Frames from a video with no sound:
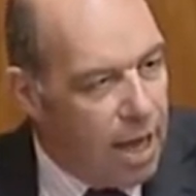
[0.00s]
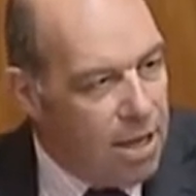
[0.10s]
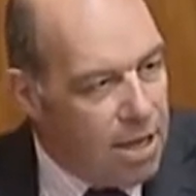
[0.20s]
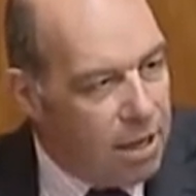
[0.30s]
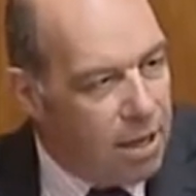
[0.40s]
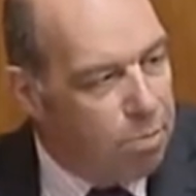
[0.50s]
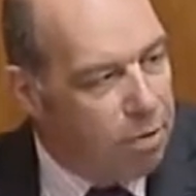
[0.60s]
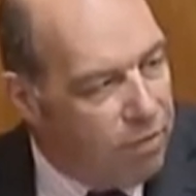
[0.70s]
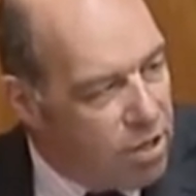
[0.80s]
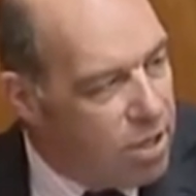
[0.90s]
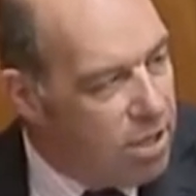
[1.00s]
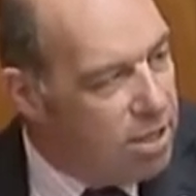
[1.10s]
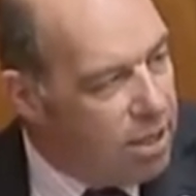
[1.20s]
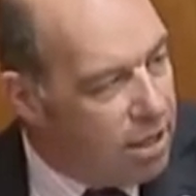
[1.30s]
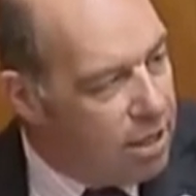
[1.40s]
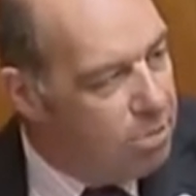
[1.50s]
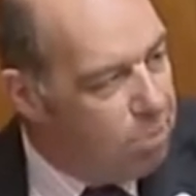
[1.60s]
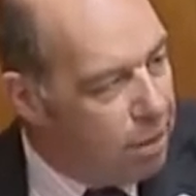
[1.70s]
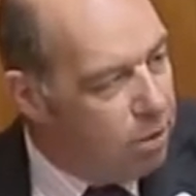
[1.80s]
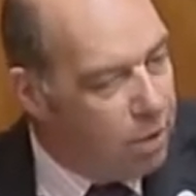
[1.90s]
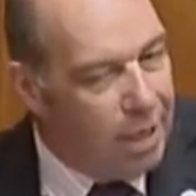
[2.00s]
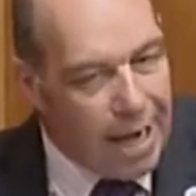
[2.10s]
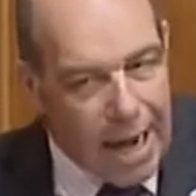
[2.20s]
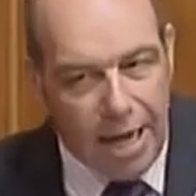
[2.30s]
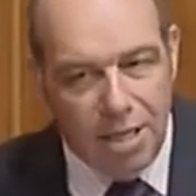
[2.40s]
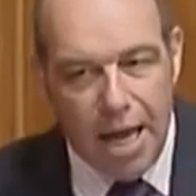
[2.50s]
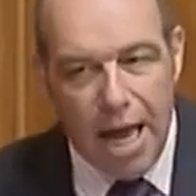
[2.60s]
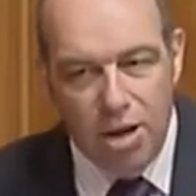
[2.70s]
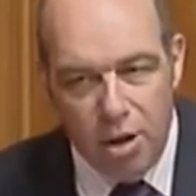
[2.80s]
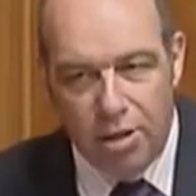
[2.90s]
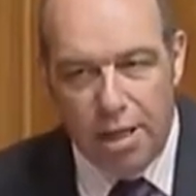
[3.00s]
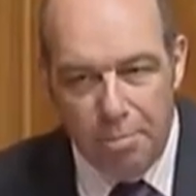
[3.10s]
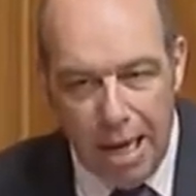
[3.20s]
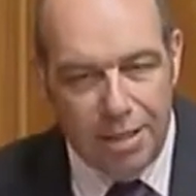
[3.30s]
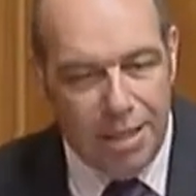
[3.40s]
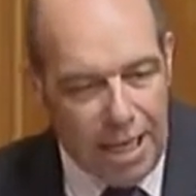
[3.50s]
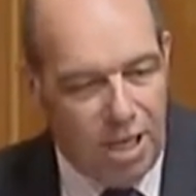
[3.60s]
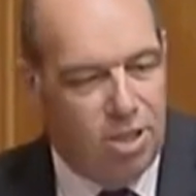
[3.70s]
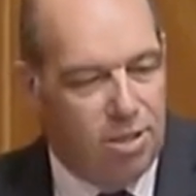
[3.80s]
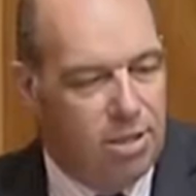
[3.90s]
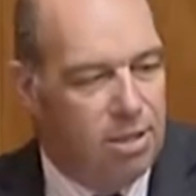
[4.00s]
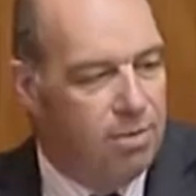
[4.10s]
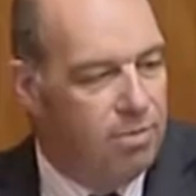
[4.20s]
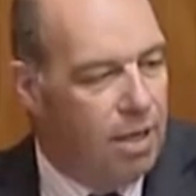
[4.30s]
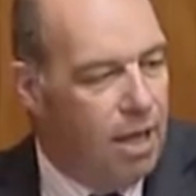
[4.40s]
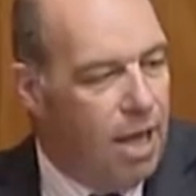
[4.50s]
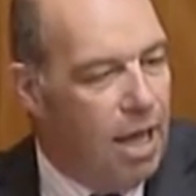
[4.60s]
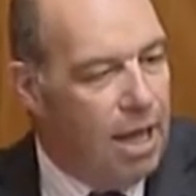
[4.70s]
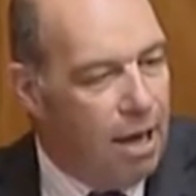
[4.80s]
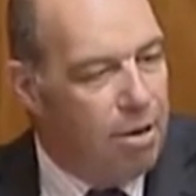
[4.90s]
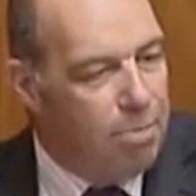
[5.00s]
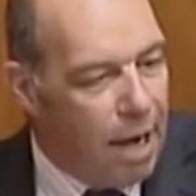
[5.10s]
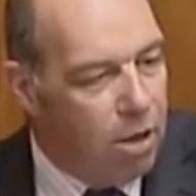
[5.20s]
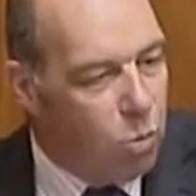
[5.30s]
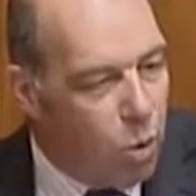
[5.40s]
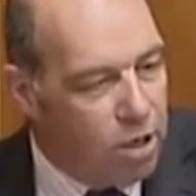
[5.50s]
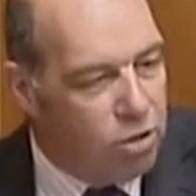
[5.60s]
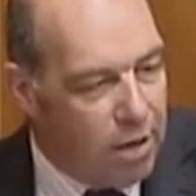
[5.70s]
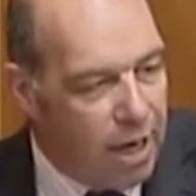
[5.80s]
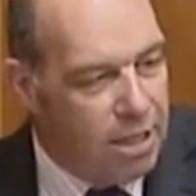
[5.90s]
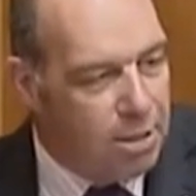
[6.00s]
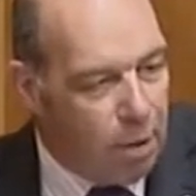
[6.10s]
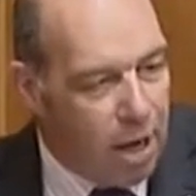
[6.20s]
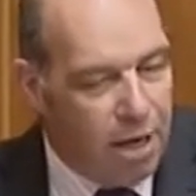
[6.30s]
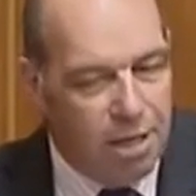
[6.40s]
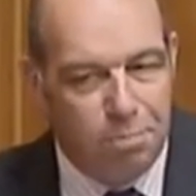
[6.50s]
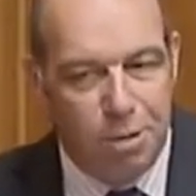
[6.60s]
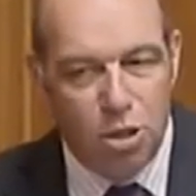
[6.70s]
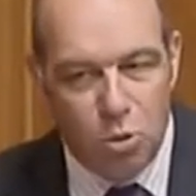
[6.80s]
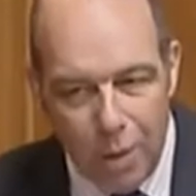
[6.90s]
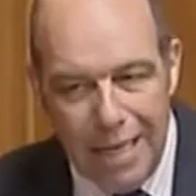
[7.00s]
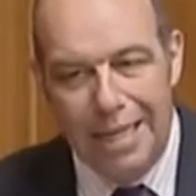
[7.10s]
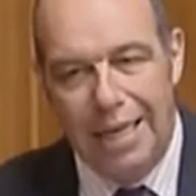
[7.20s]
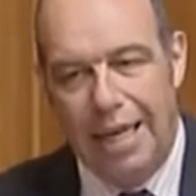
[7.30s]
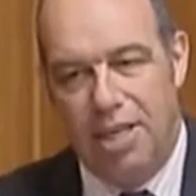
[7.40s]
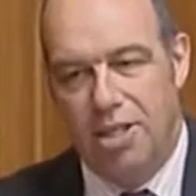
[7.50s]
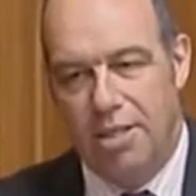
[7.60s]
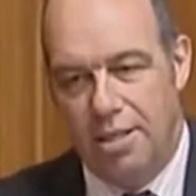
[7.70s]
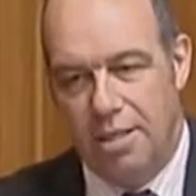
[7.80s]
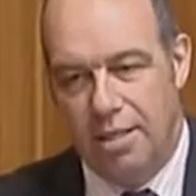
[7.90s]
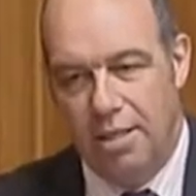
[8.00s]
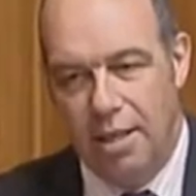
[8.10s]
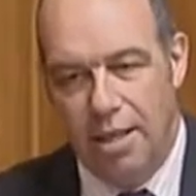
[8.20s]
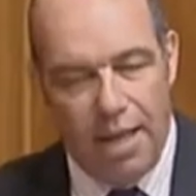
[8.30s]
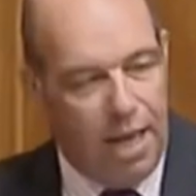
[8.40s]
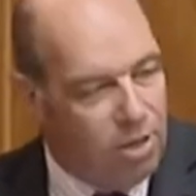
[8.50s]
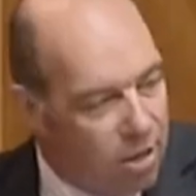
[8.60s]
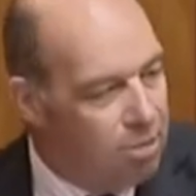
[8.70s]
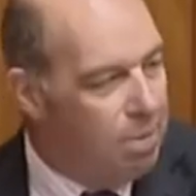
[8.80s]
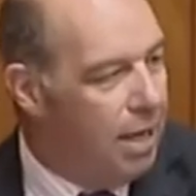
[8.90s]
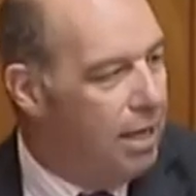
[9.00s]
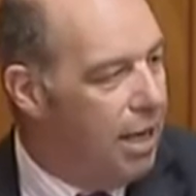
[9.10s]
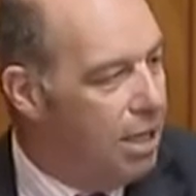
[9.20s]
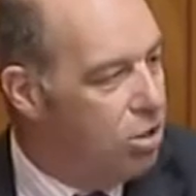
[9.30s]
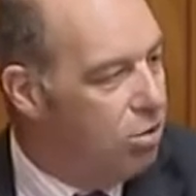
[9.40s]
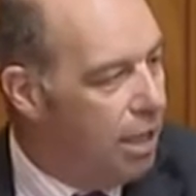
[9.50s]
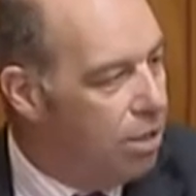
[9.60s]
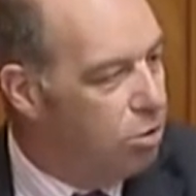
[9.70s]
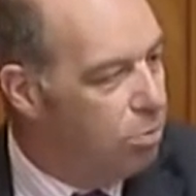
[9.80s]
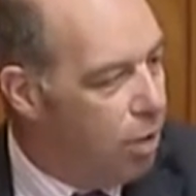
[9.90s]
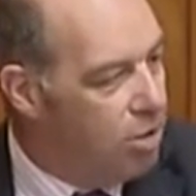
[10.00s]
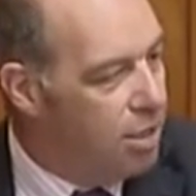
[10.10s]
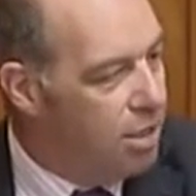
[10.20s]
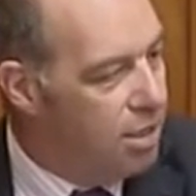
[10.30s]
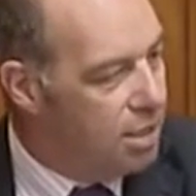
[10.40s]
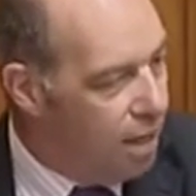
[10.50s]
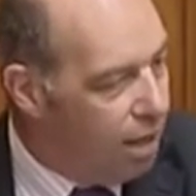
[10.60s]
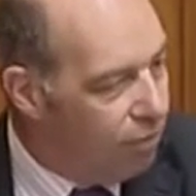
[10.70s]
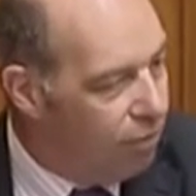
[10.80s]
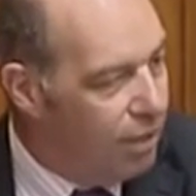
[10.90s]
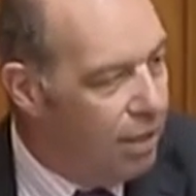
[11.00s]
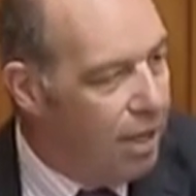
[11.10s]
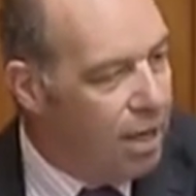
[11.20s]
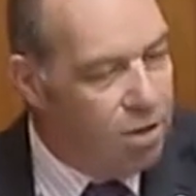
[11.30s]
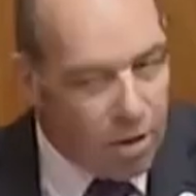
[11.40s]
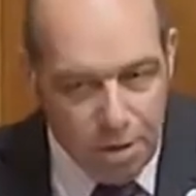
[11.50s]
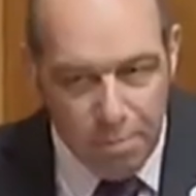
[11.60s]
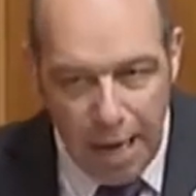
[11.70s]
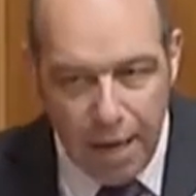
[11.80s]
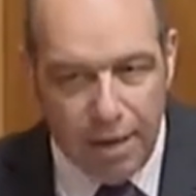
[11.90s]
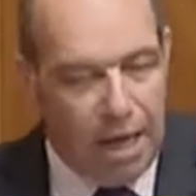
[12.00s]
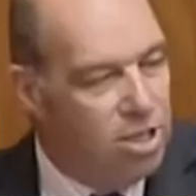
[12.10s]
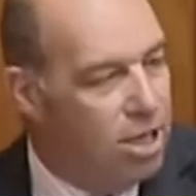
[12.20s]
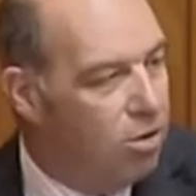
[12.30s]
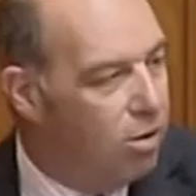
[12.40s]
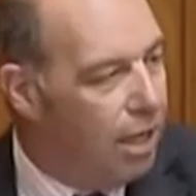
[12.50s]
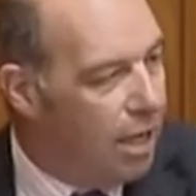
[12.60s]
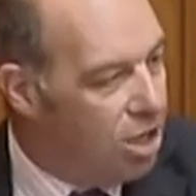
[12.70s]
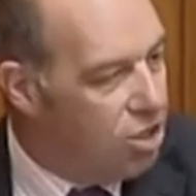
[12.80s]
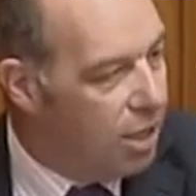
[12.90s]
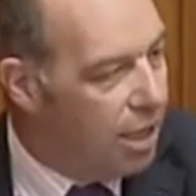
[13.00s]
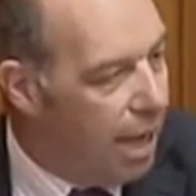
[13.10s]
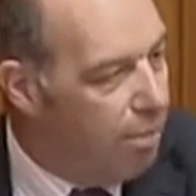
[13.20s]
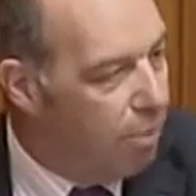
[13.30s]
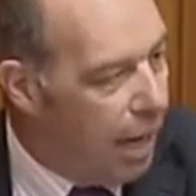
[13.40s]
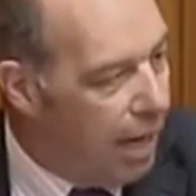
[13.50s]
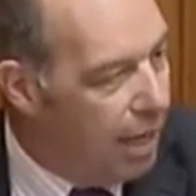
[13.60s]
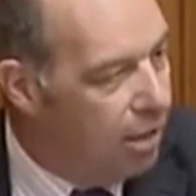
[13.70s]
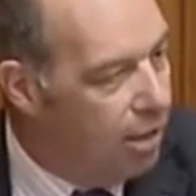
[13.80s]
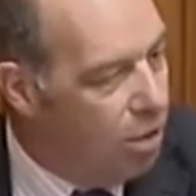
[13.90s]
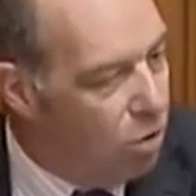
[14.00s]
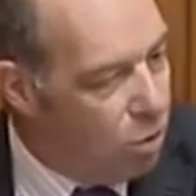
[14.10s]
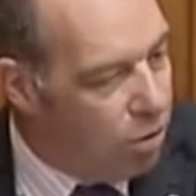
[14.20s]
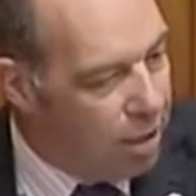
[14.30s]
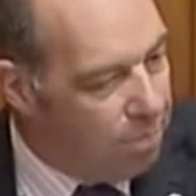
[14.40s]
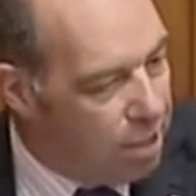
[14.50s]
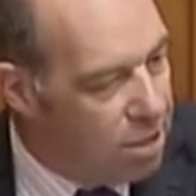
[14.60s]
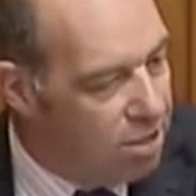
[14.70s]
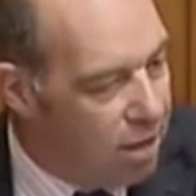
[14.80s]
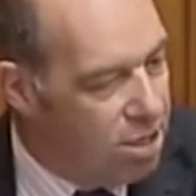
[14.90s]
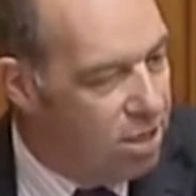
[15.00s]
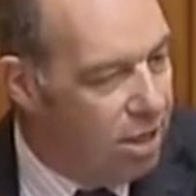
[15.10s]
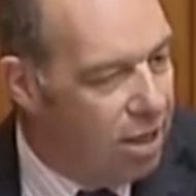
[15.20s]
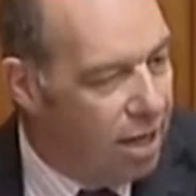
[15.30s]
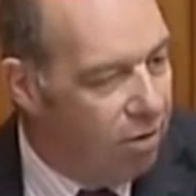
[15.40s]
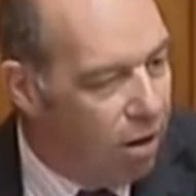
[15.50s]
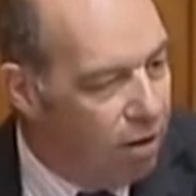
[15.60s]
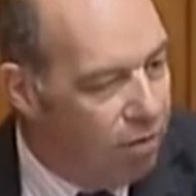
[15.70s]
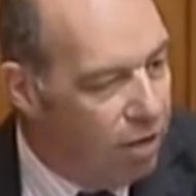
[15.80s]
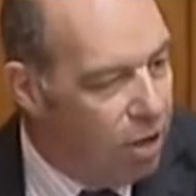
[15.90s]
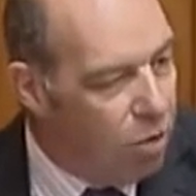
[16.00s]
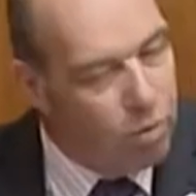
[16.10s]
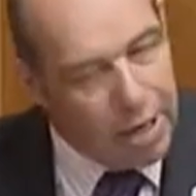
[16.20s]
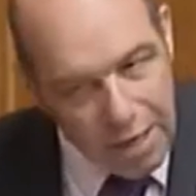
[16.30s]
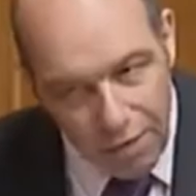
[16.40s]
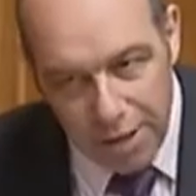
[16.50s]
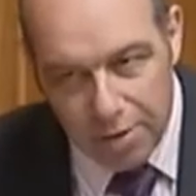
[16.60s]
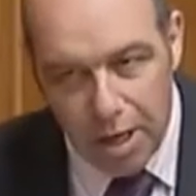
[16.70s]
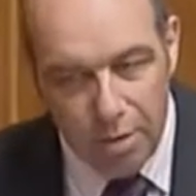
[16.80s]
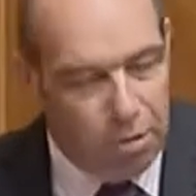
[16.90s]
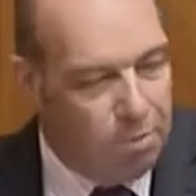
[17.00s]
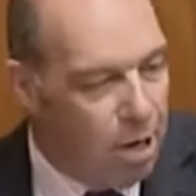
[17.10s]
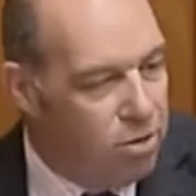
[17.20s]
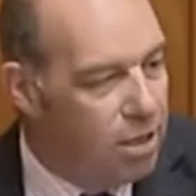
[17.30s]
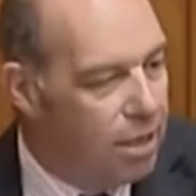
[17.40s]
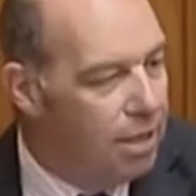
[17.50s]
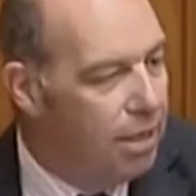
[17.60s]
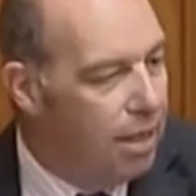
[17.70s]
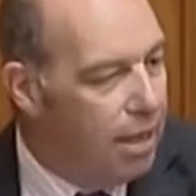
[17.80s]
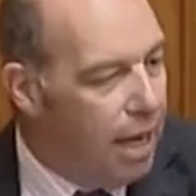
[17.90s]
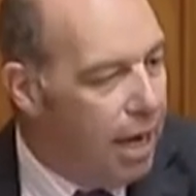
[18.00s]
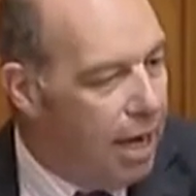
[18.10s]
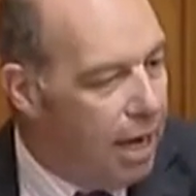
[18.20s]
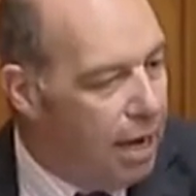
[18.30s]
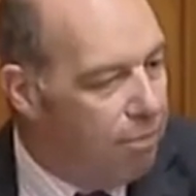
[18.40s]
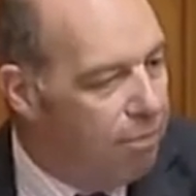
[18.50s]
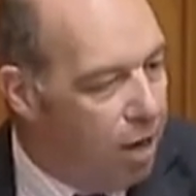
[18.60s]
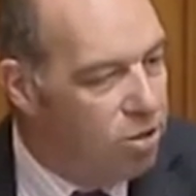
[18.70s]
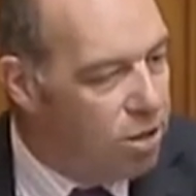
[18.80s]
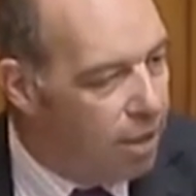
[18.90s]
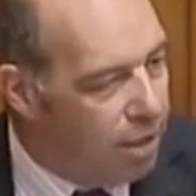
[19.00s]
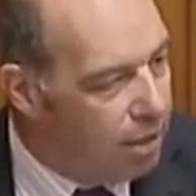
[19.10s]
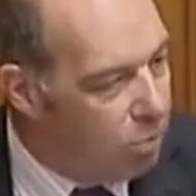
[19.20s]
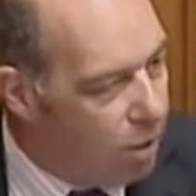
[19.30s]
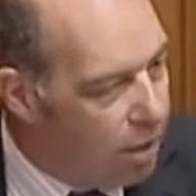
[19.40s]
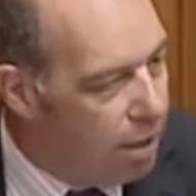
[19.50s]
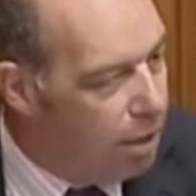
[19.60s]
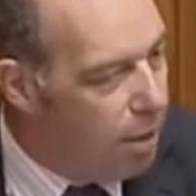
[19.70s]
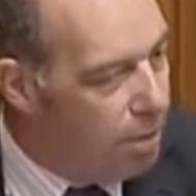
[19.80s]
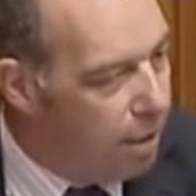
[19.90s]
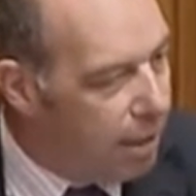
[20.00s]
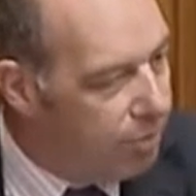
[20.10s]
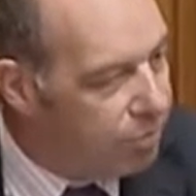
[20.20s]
And yet, the provisions that this bill would enact are not about elections. They are about what transpires between elections. They are not about the electoral, electoral process itself, not about a general election campaign or the administration thereof, or even promoting uh, uh voting within the public.